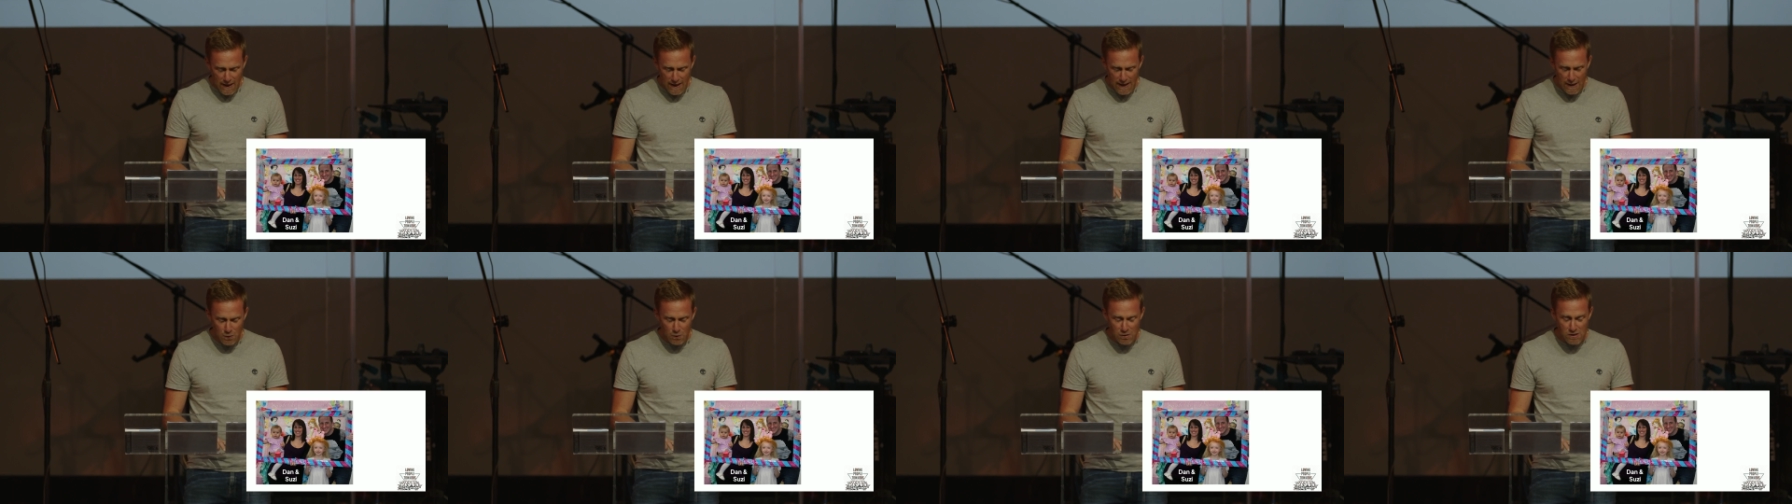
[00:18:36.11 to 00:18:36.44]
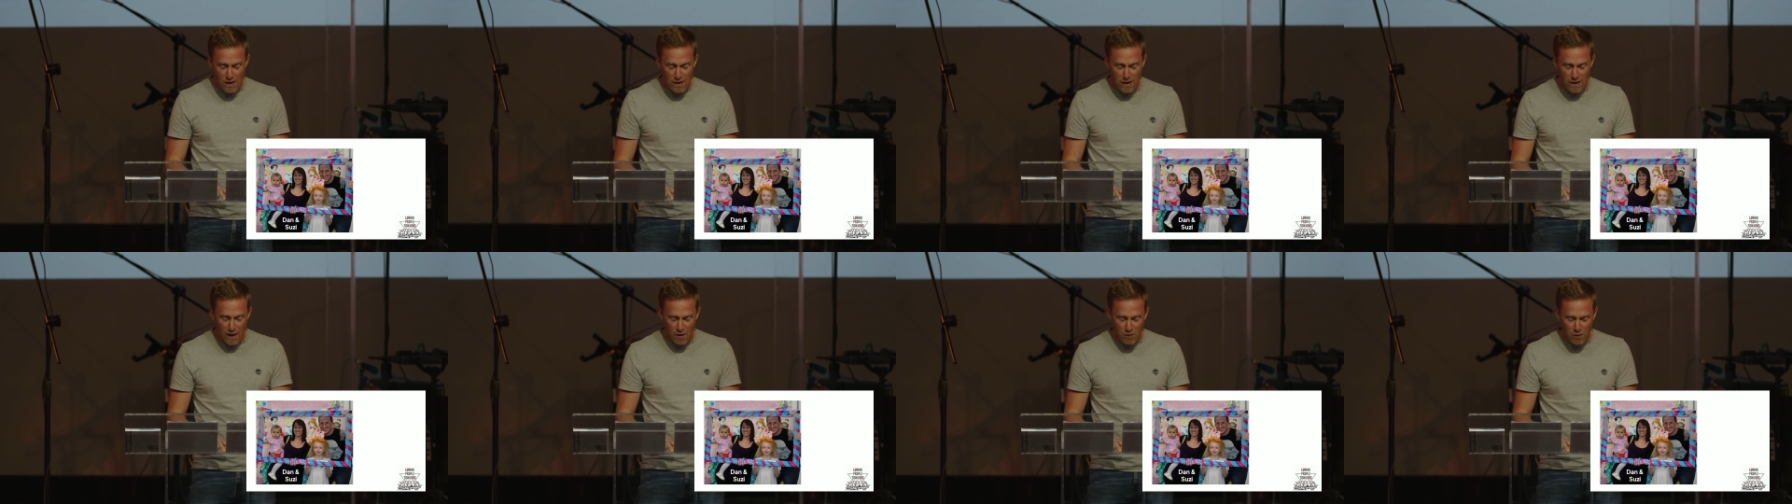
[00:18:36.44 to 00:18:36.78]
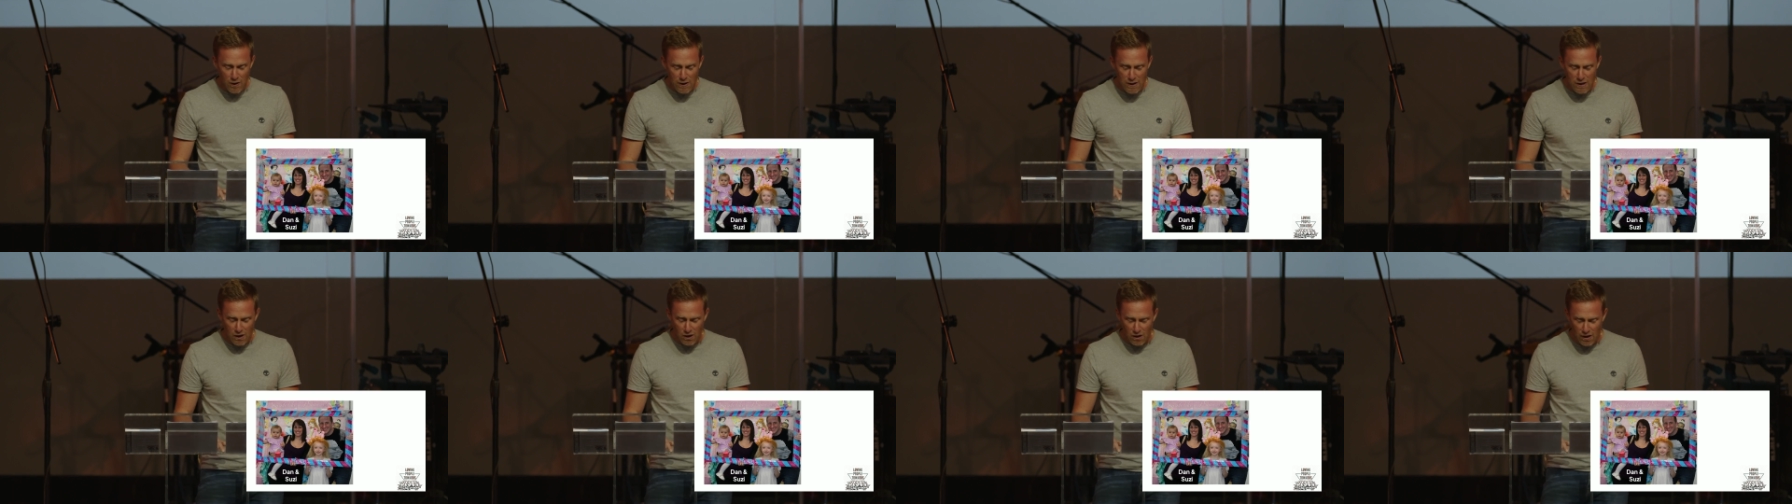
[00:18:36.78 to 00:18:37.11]
He was a
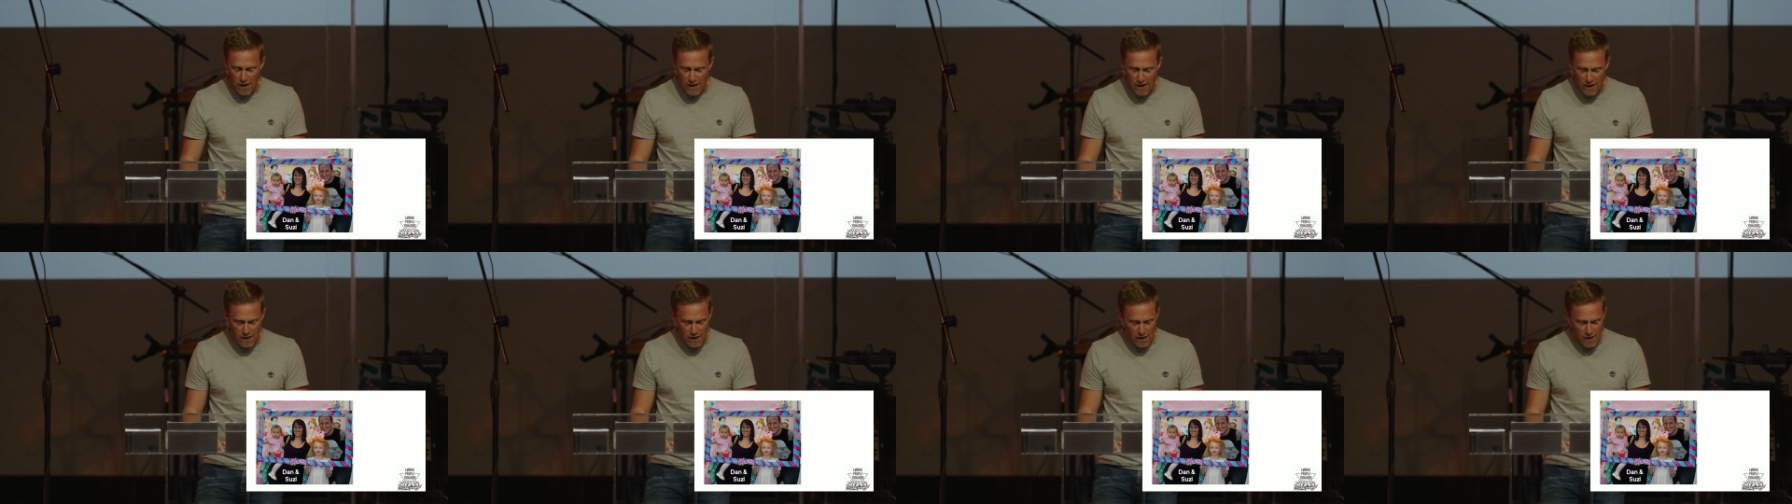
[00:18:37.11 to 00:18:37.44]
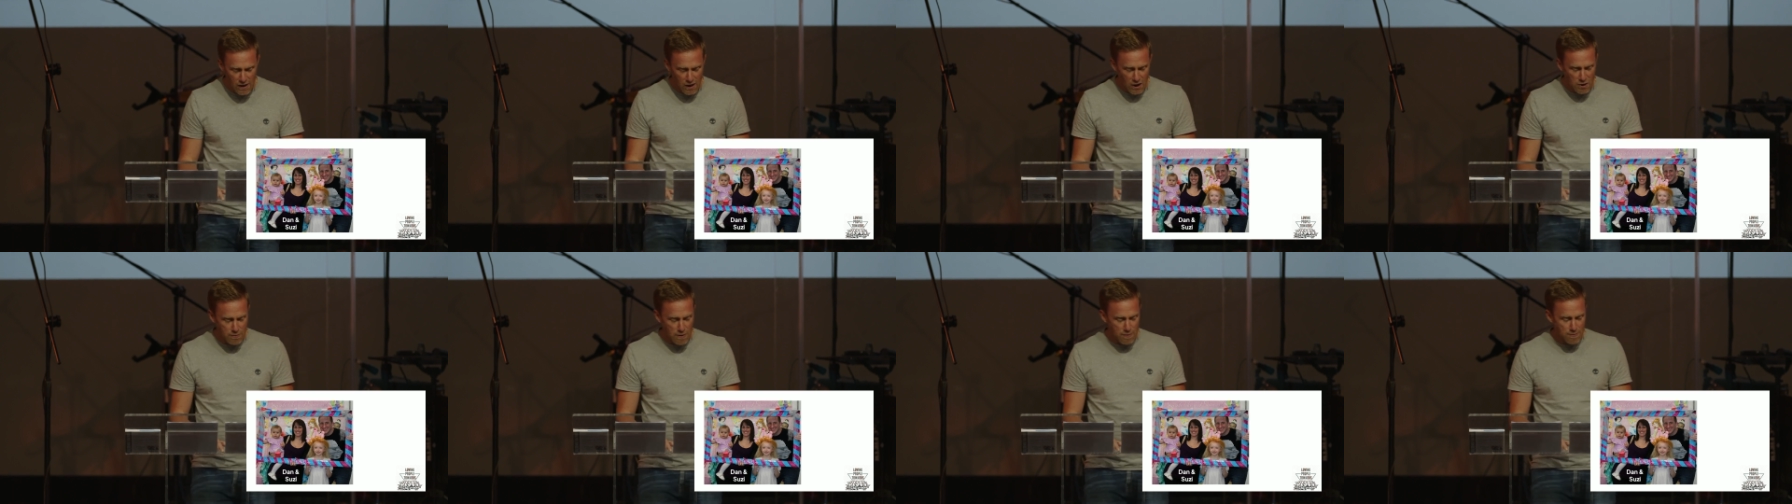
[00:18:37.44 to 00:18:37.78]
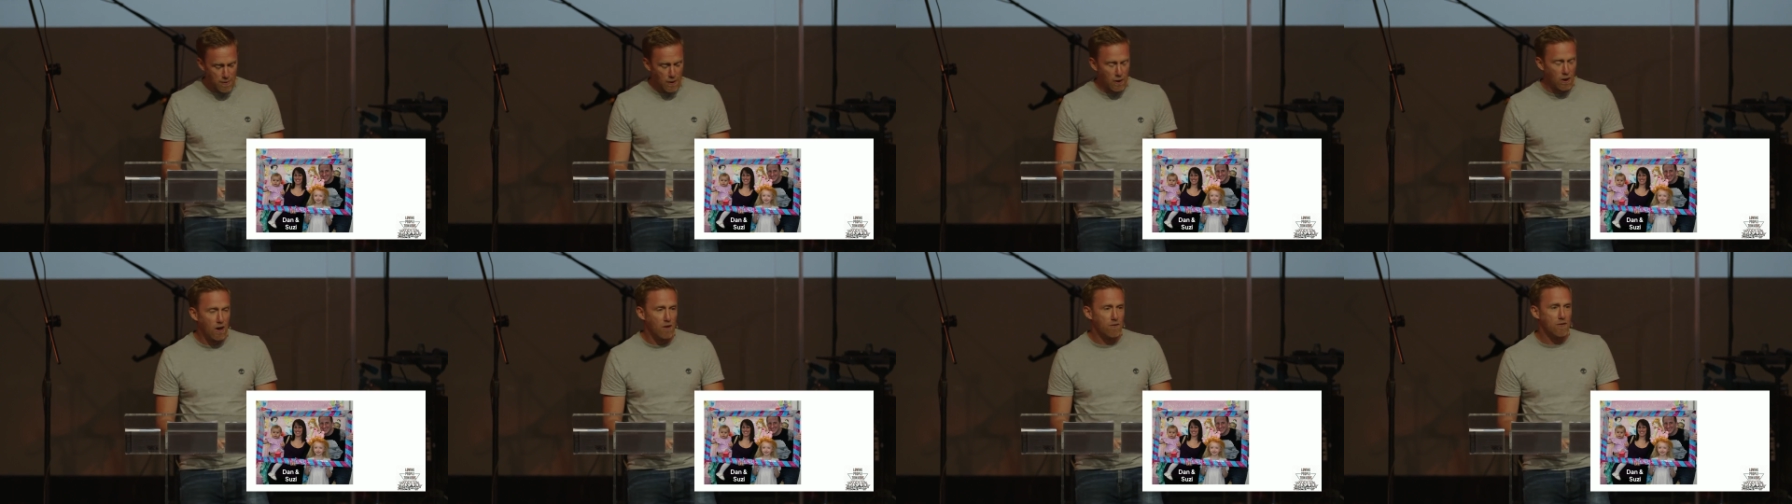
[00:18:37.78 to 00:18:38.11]
lovely guy who'd
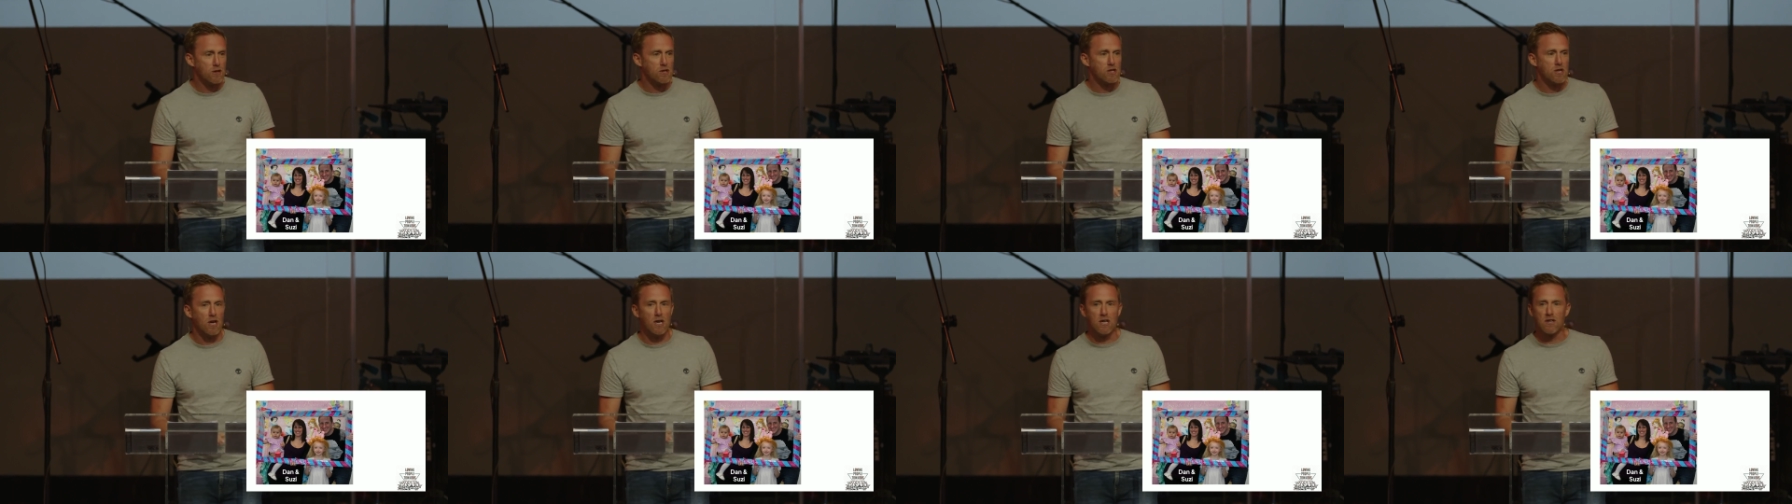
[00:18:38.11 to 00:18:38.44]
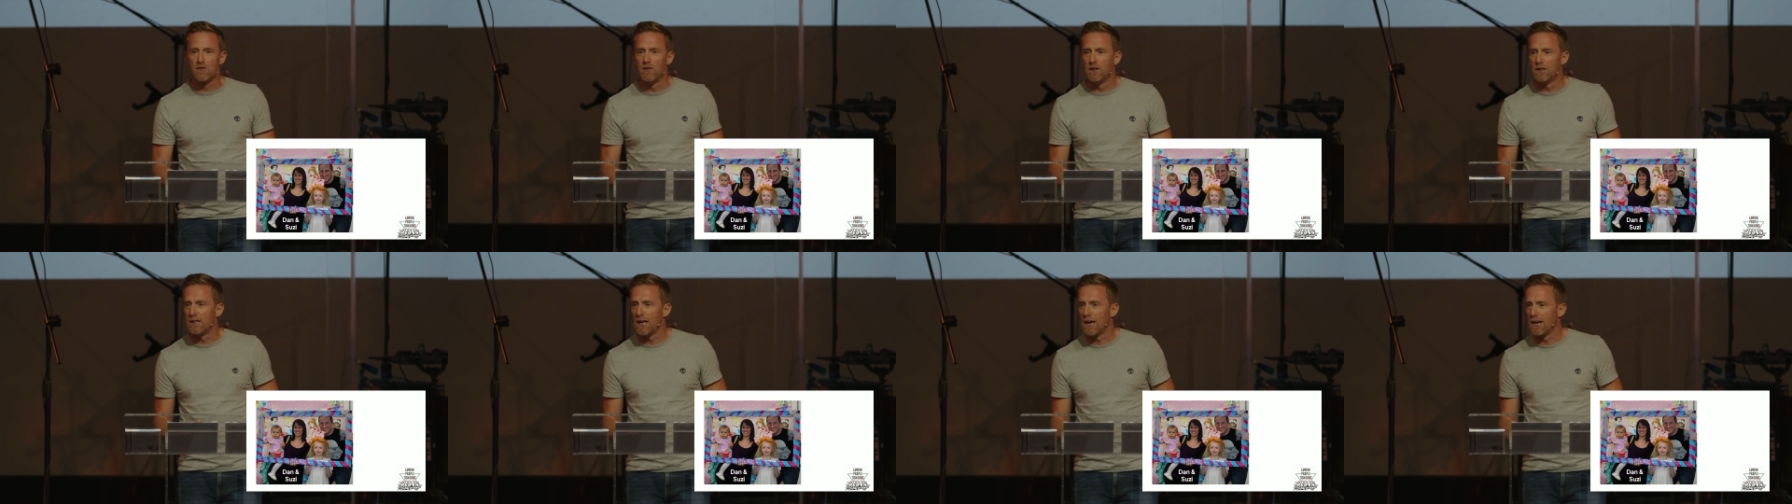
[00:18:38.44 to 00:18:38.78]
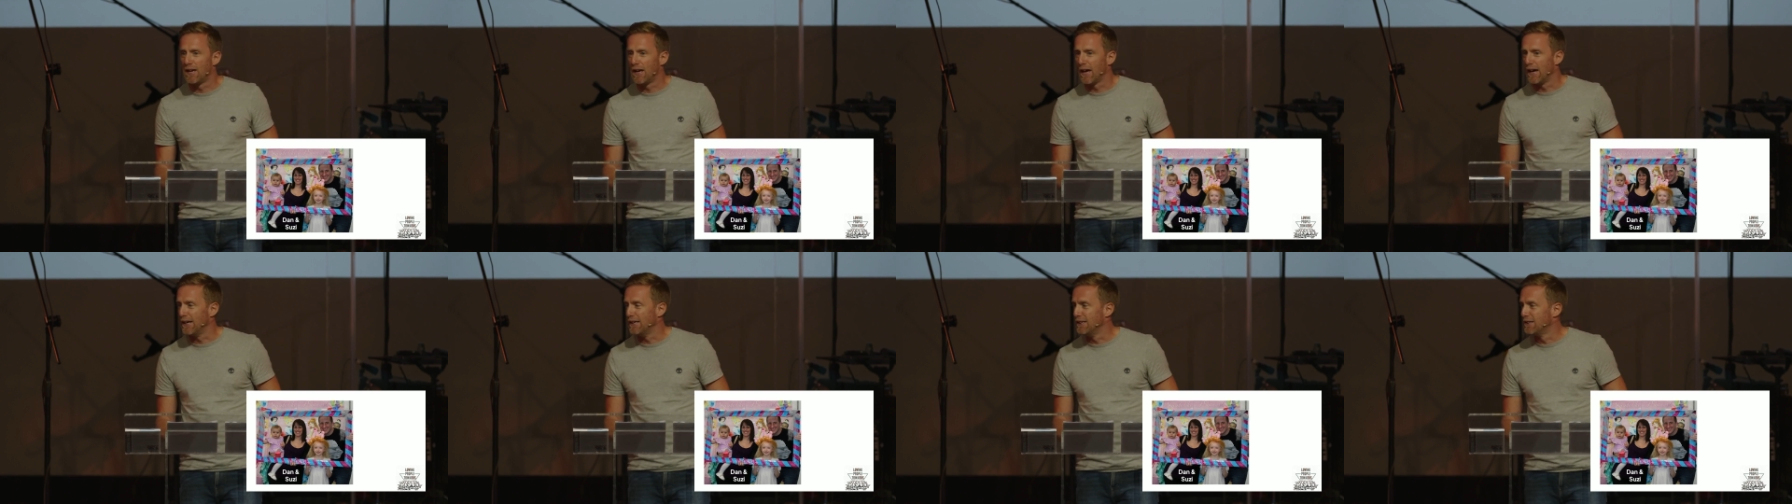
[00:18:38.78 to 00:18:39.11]
been part of the church for
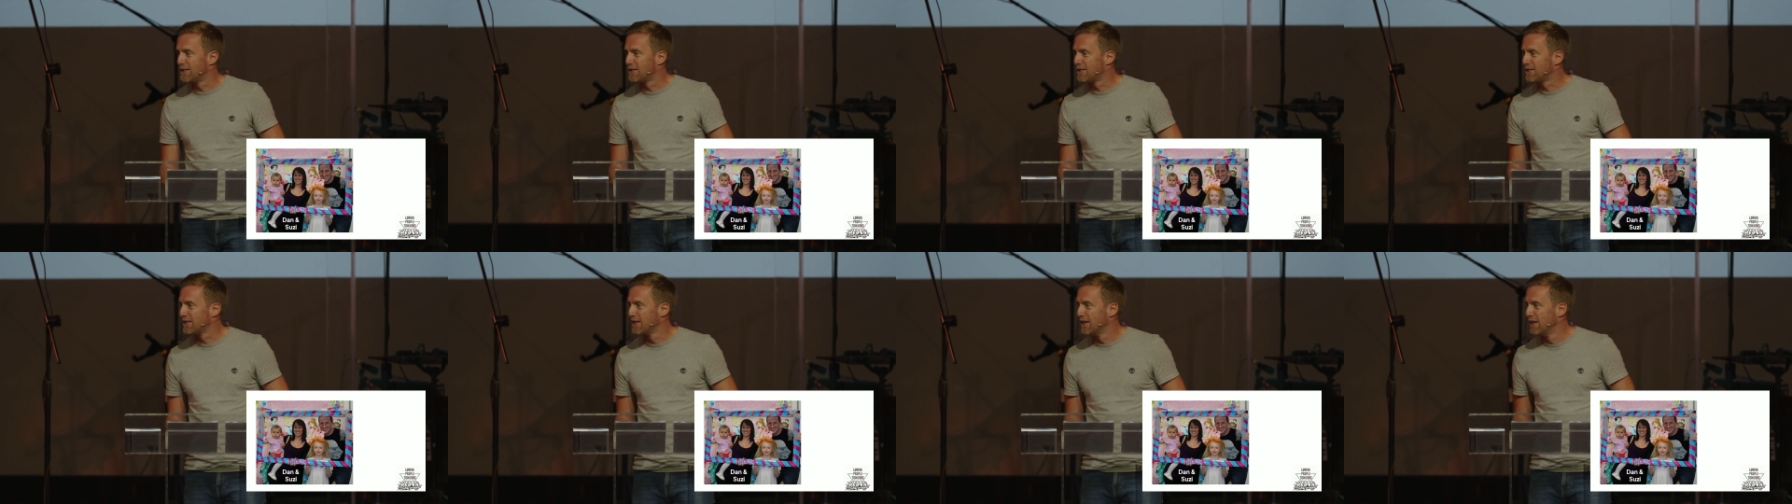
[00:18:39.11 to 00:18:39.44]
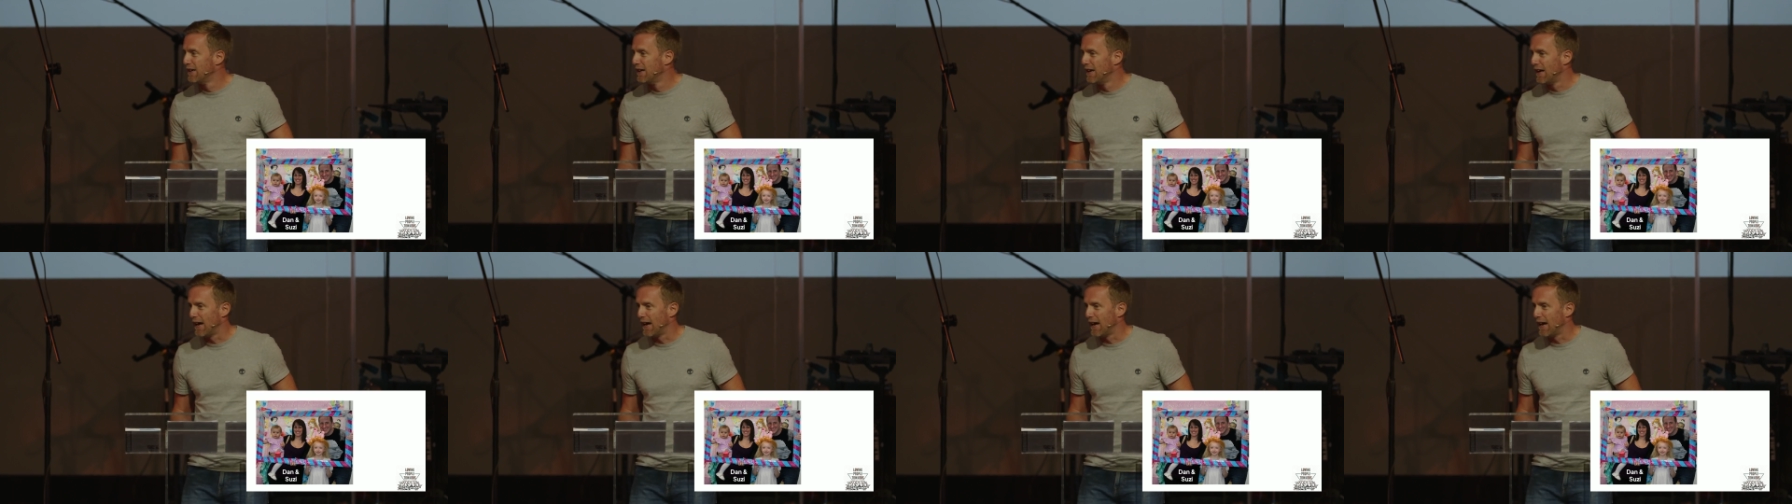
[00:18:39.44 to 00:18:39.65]
decades.